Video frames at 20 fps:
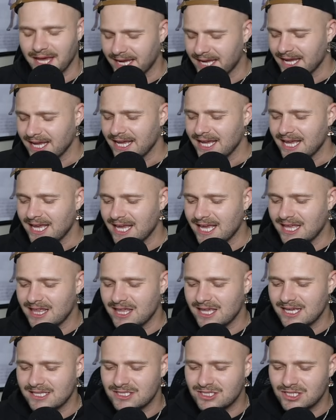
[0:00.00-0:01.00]
Like,
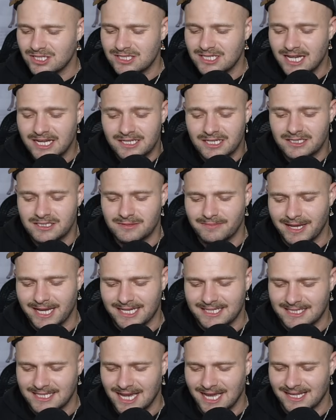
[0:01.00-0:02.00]
it's just, it doesn't
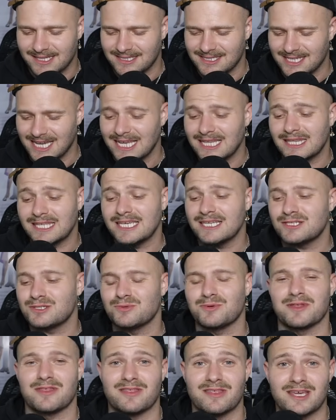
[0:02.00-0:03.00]
make sense. At least
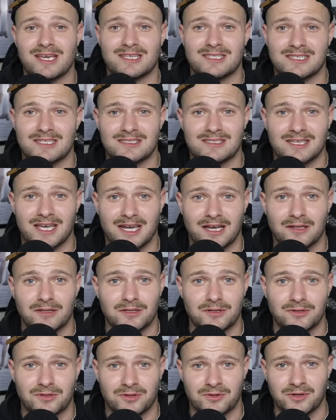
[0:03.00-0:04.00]
with this, it's like a
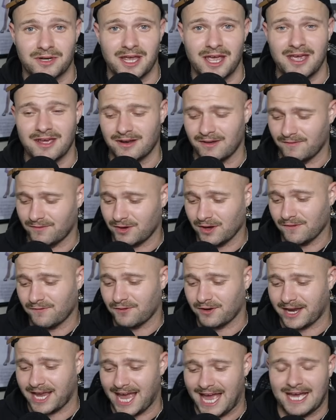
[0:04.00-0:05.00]
little creative. Good
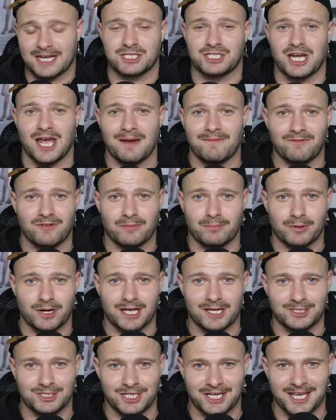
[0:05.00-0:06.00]
for Cash App for
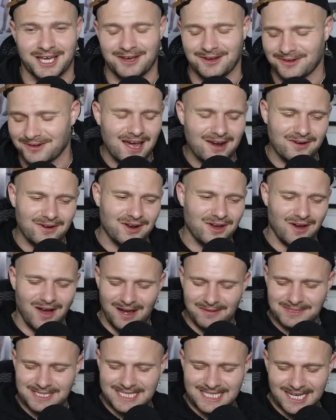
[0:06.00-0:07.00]
branching out. I don't know.
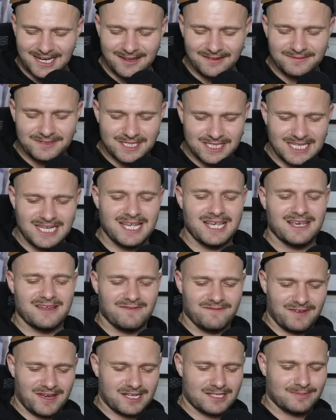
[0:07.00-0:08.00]
I'm sick of seeing
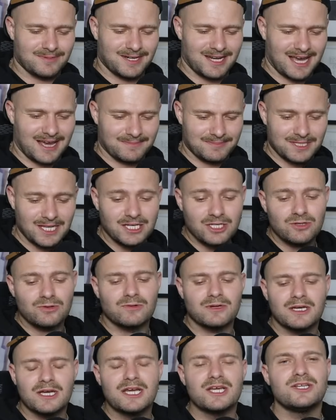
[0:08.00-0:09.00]
investment apps. Like, do
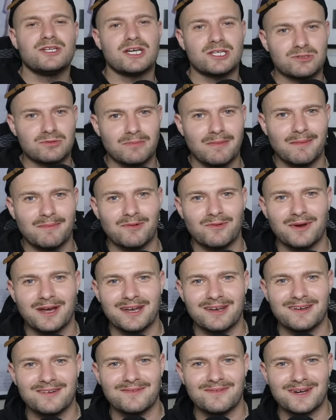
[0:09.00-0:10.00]
you guys remember
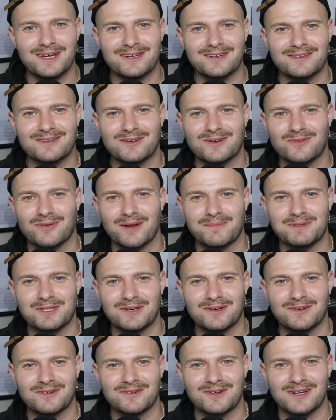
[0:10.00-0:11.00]
when
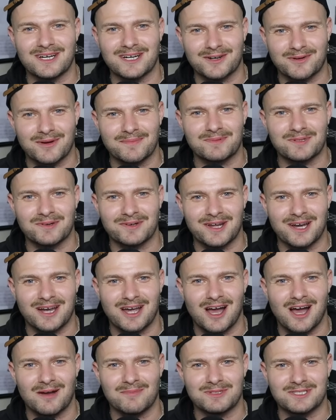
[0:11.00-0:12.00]

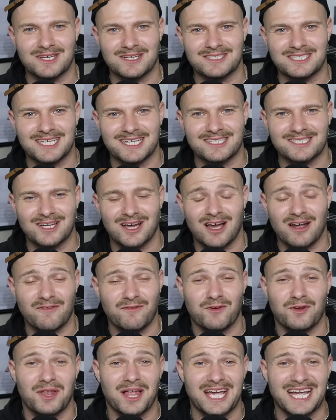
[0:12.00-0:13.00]
crypto.com was on TikTok
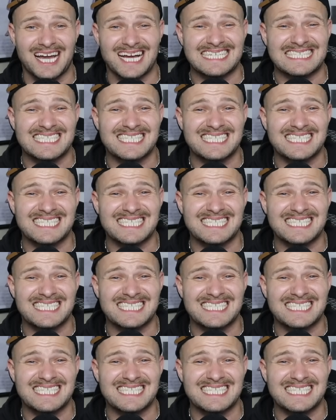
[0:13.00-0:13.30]
for like a